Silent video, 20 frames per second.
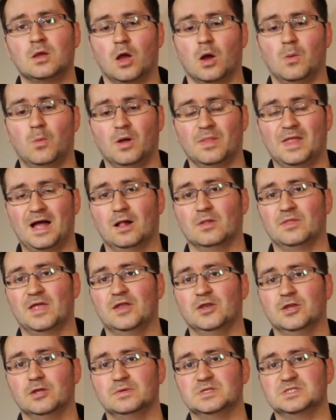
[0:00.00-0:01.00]
And what that'll
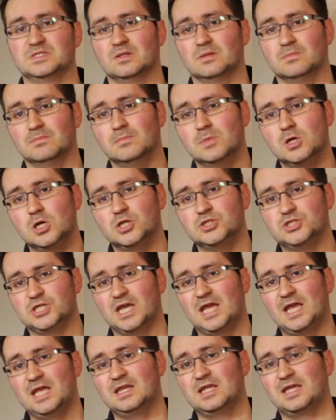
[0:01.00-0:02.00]
then do is it'll merge
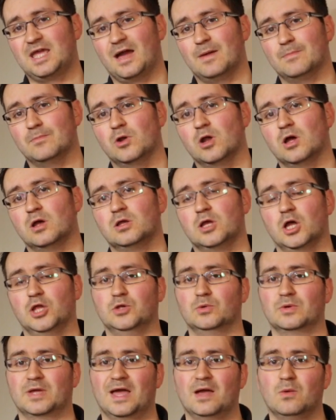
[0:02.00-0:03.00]
it in camera, and
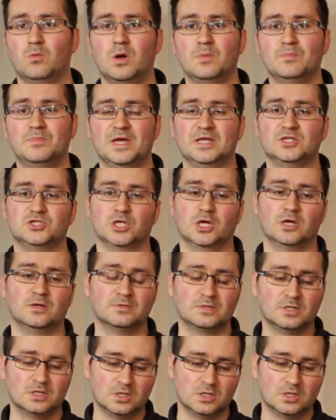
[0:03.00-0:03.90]
you'll get one picture,